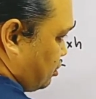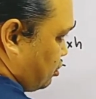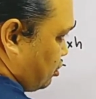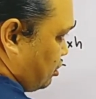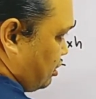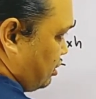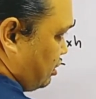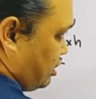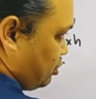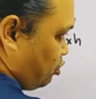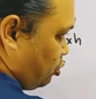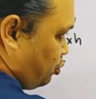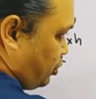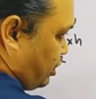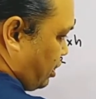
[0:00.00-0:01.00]
so this
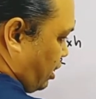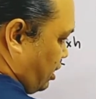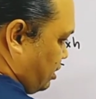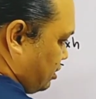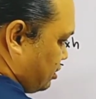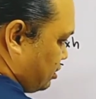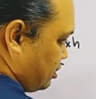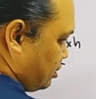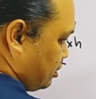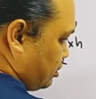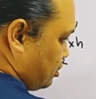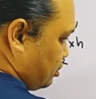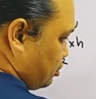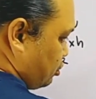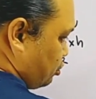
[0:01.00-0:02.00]
will be a
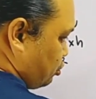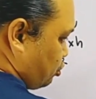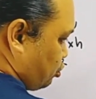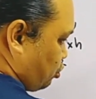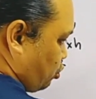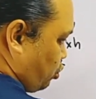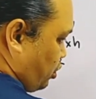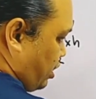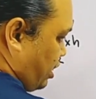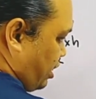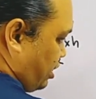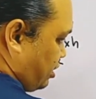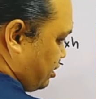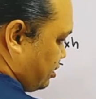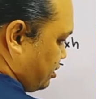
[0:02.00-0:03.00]

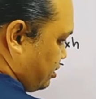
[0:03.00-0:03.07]
square